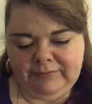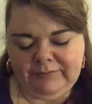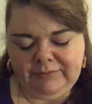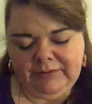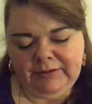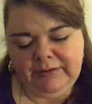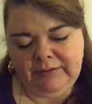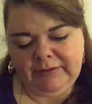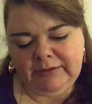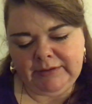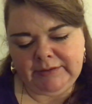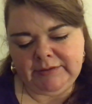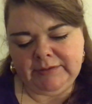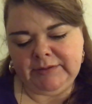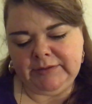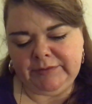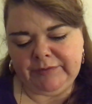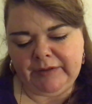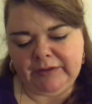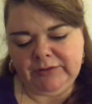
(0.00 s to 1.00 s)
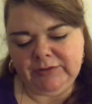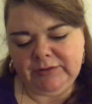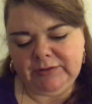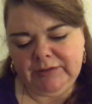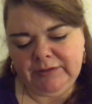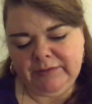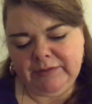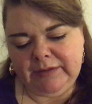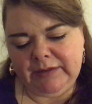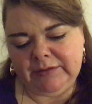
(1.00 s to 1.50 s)
I feel like you have to defend
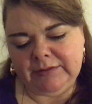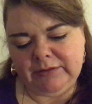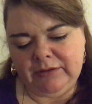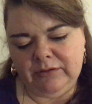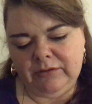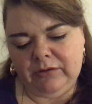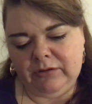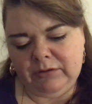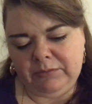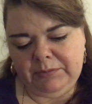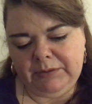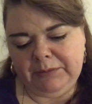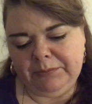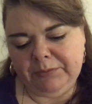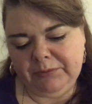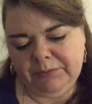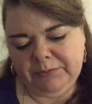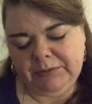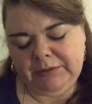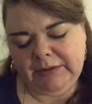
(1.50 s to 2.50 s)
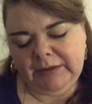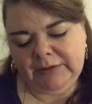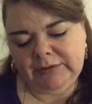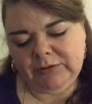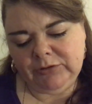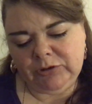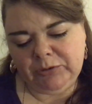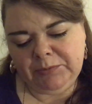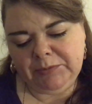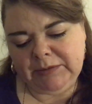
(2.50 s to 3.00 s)
yourself against a lot of people, but the
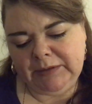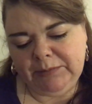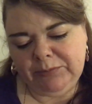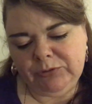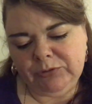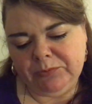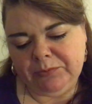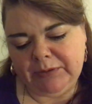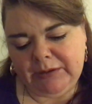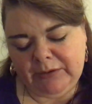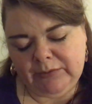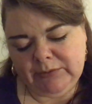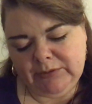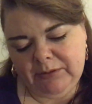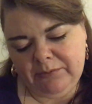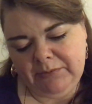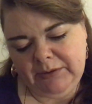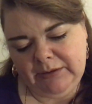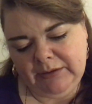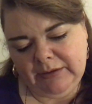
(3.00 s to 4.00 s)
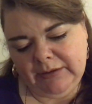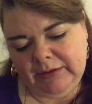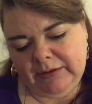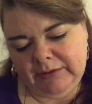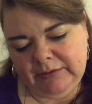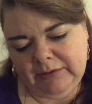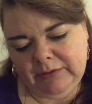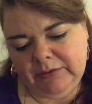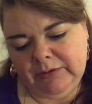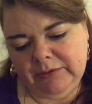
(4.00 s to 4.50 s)
Ace of Cups keeps jumping out at me, like,
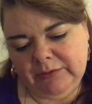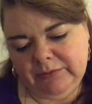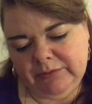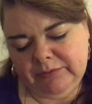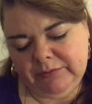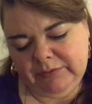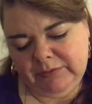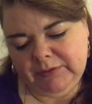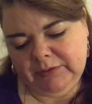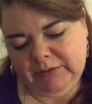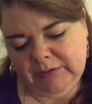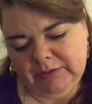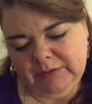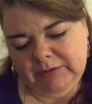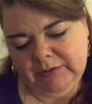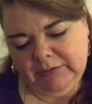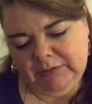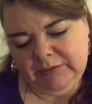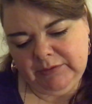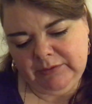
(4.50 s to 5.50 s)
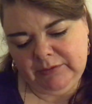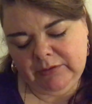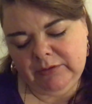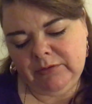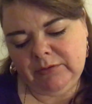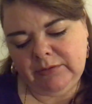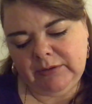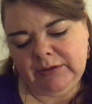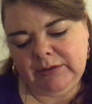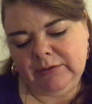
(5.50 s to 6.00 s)
you know, you've got
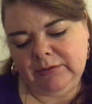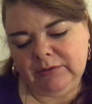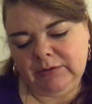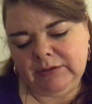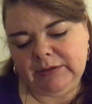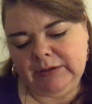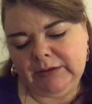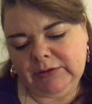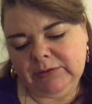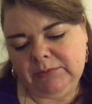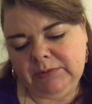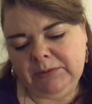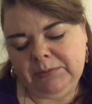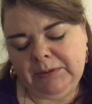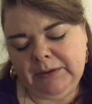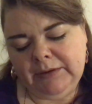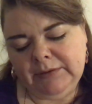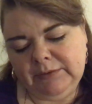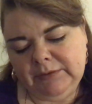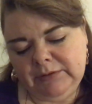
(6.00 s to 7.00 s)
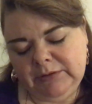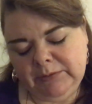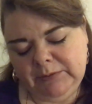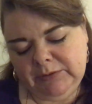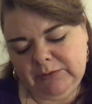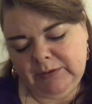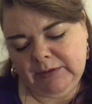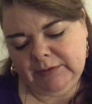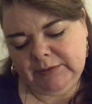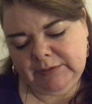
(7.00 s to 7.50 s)
a really good connection with your person. So
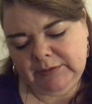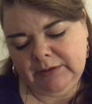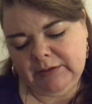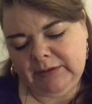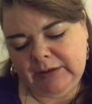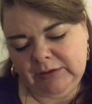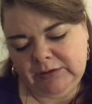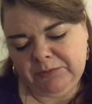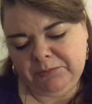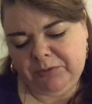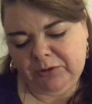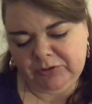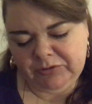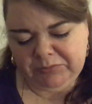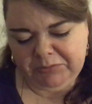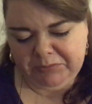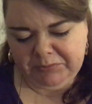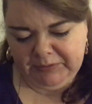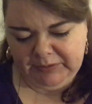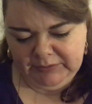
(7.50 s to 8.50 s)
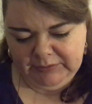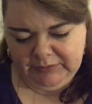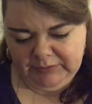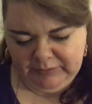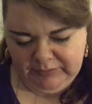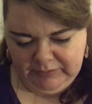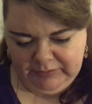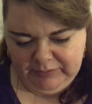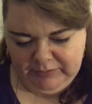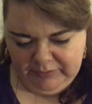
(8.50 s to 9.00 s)
is reconciliation possible, please?
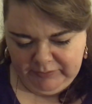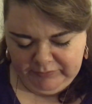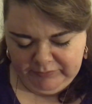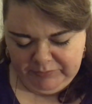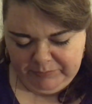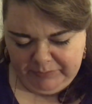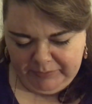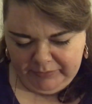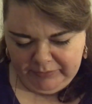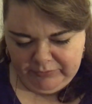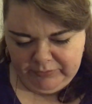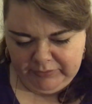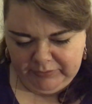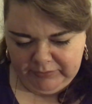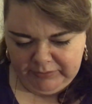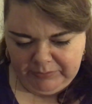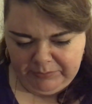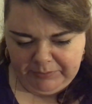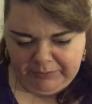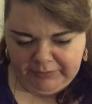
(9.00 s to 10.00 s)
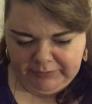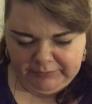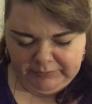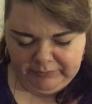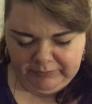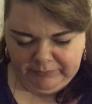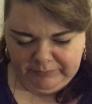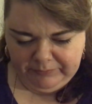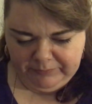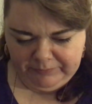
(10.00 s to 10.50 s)
The pile 3 in their
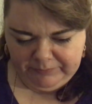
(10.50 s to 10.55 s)
person.